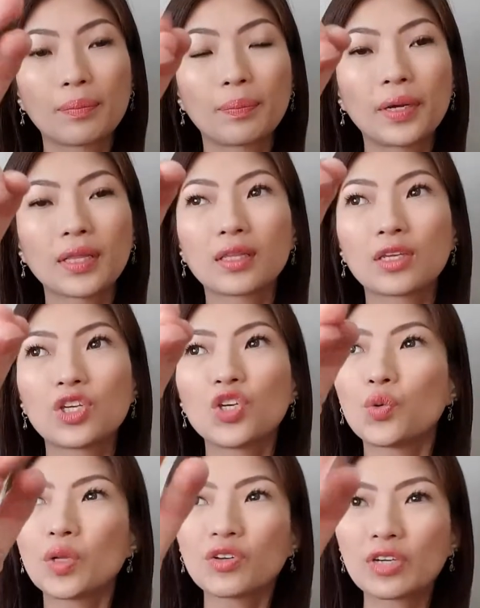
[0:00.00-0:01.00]
but
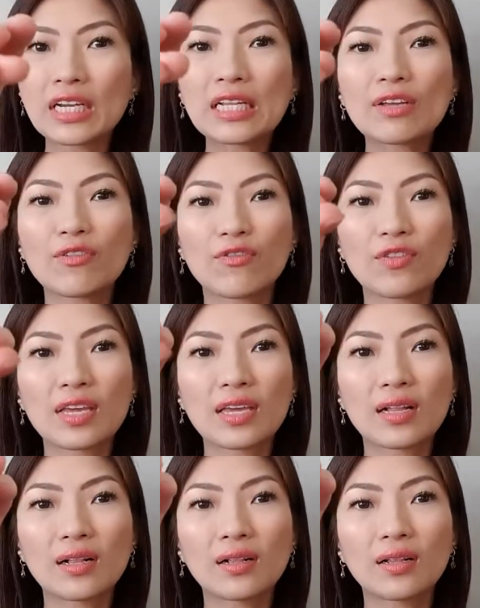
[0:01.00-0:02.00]
you will really
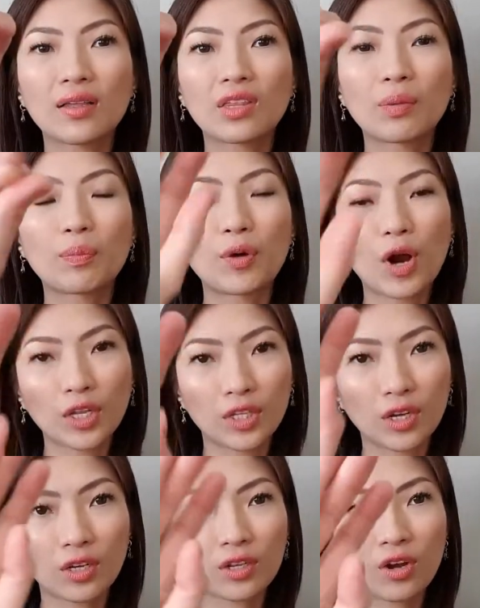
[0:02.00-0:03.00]
feel the
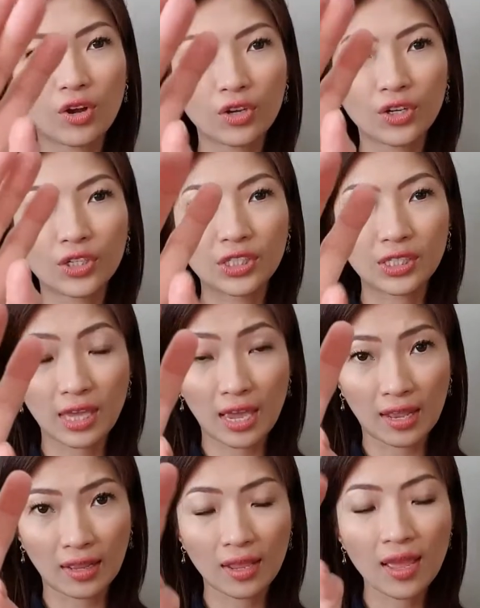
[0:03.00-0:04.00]
product on your
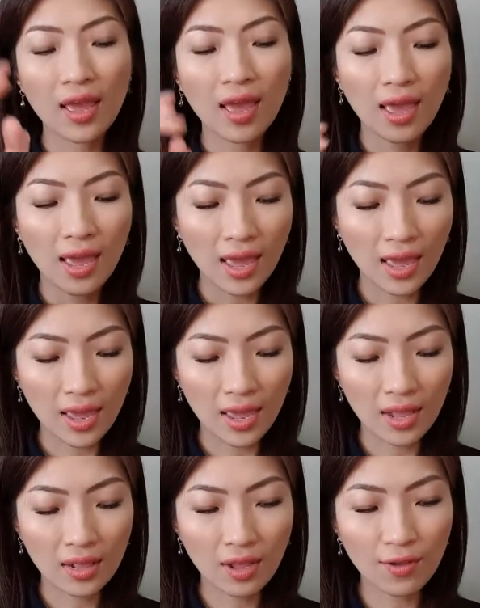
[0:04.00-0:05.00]
skin.
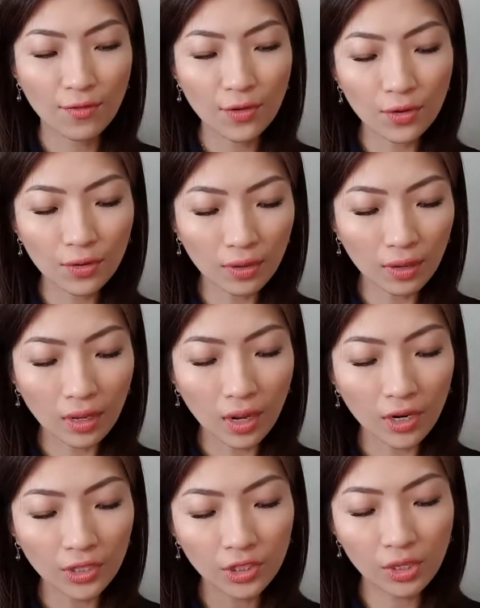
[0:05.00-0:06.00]
And if you
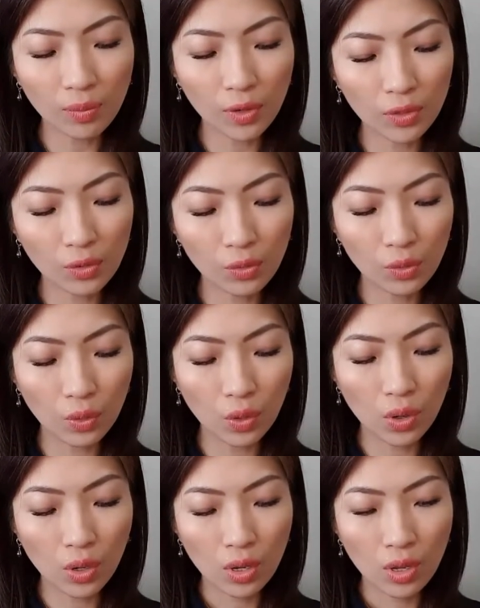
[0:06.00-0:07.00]
are someone
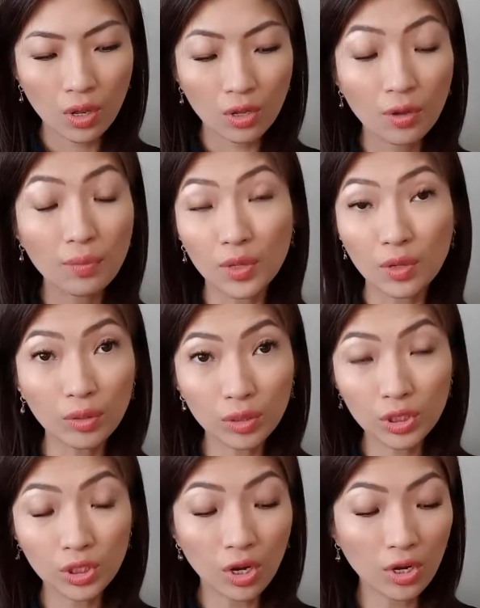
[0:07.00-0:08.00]
who
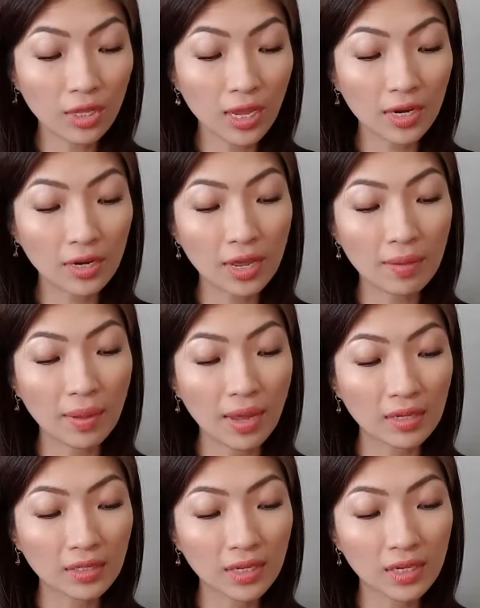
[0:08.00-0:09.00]
commutes on a day-to-day
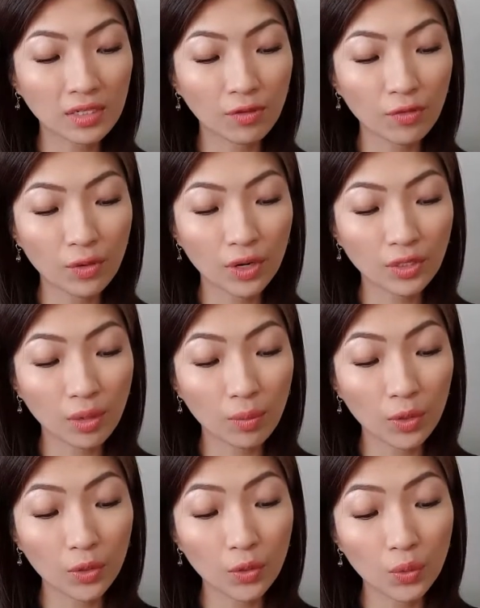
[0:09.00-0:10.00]
basis, if you are
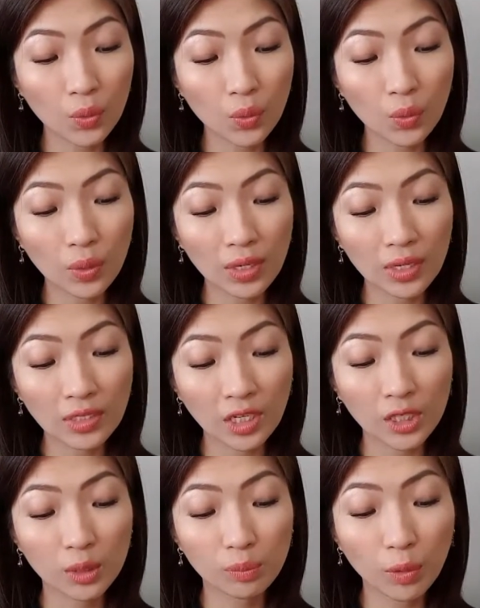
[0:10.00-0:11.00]
someone who is
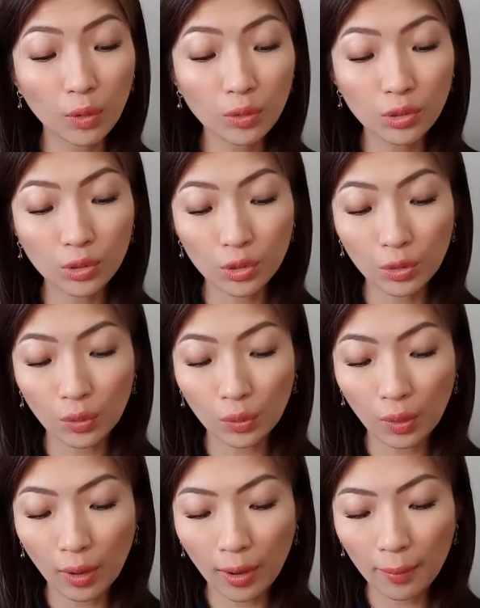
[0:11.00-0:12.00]
exposed
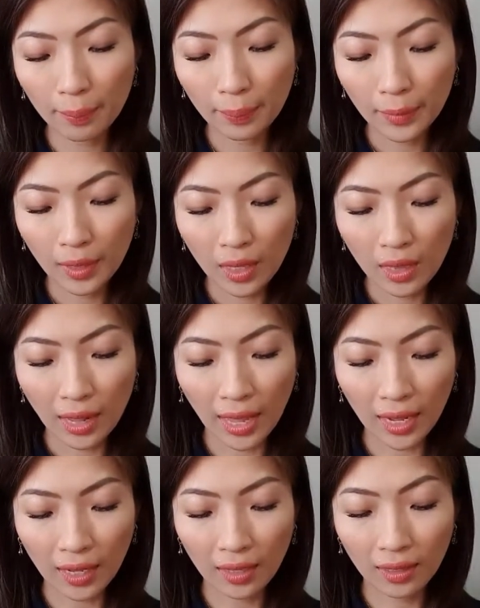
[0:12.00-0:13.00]
to
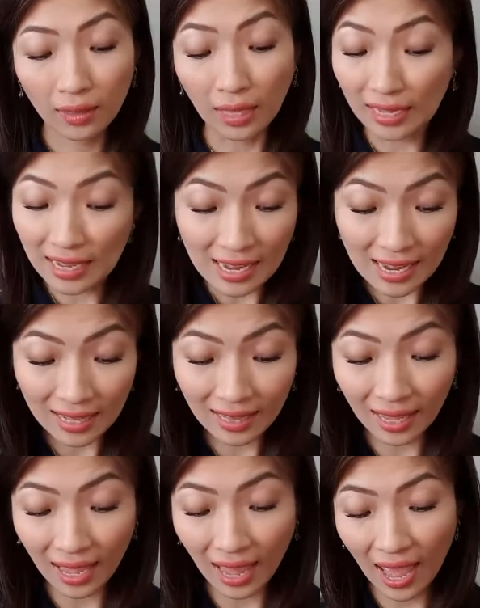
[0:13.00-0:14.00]
like the heat
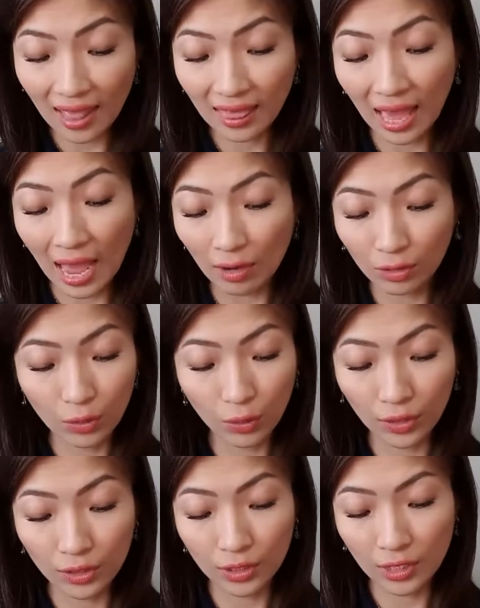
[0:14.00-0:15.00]
and the
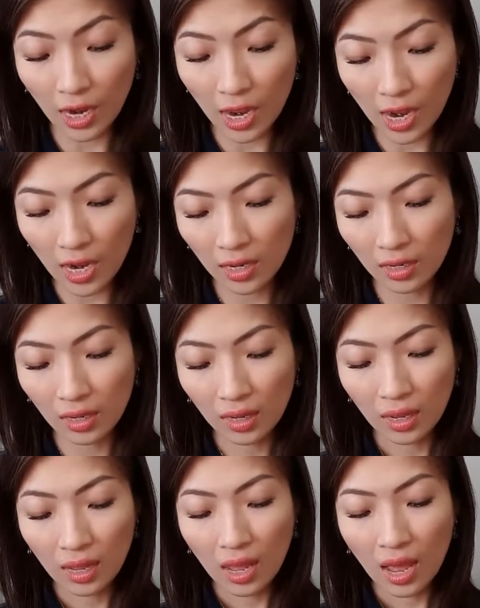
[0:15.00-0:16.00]
outdoor sun,
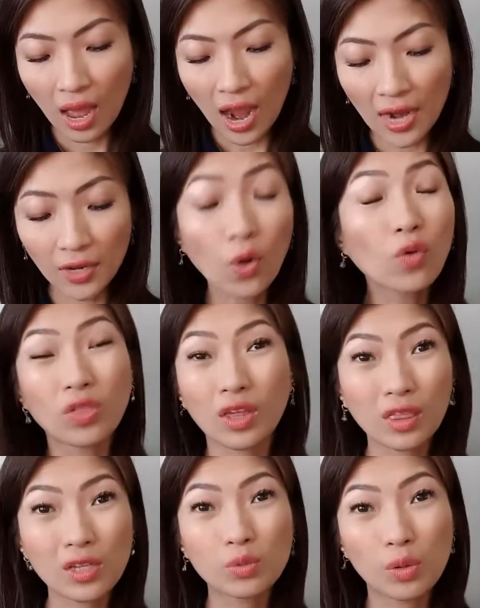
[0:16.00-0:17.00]
I don't
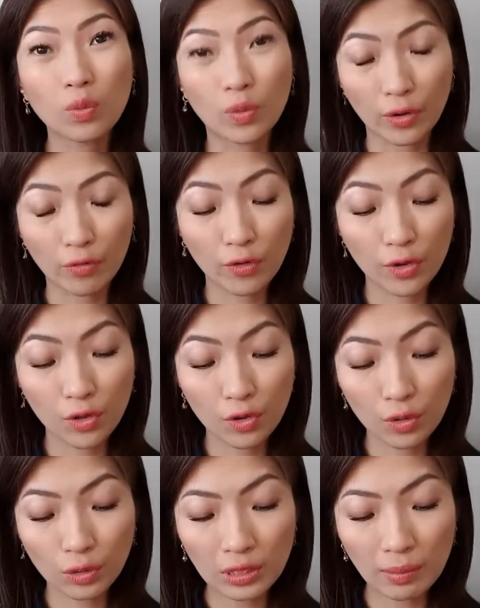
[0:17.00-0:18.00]
think this will work for
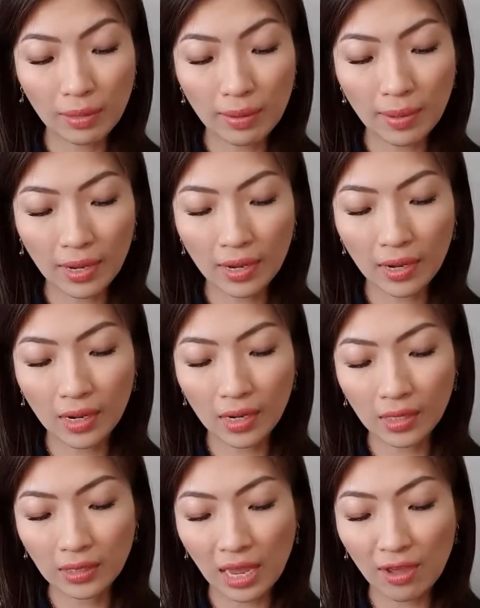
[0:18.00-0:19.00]
you simply
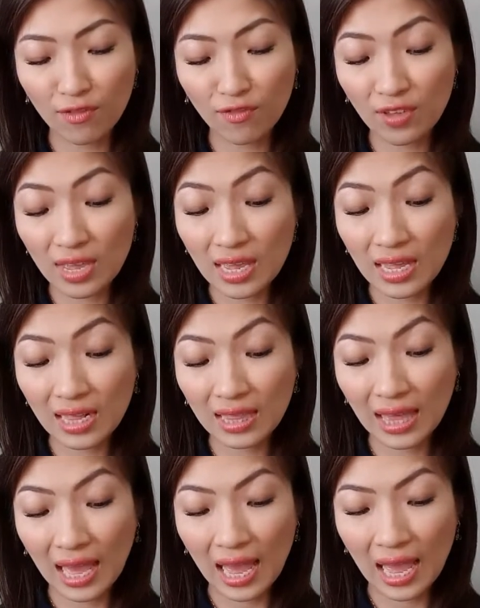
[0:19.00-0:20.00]
because I feel
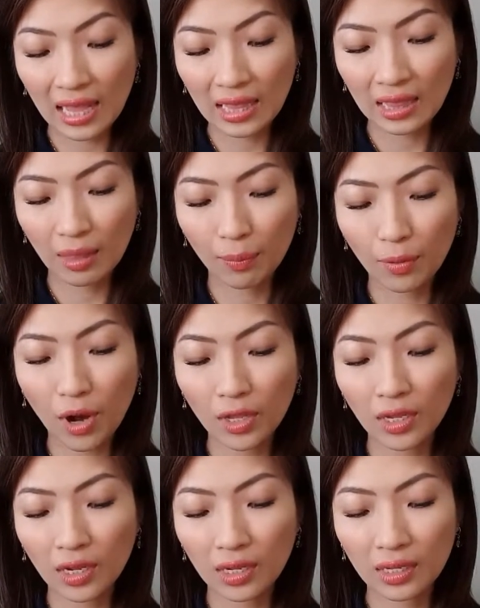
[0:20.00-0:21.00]
that the
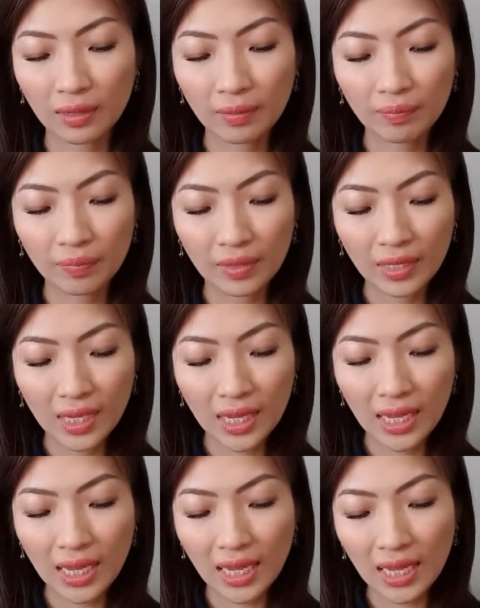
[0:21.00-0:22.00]
product
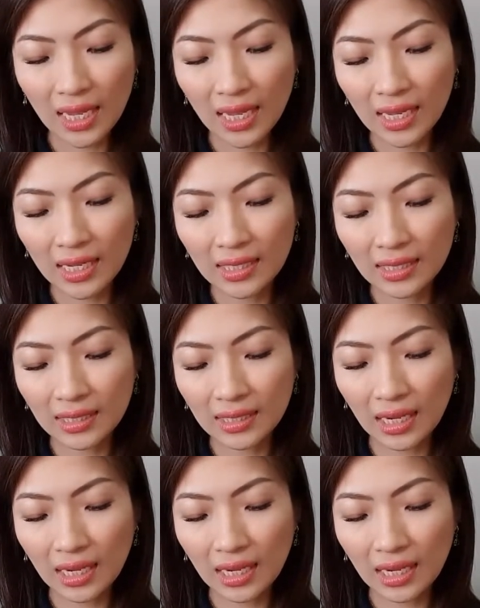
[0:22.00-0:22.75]
is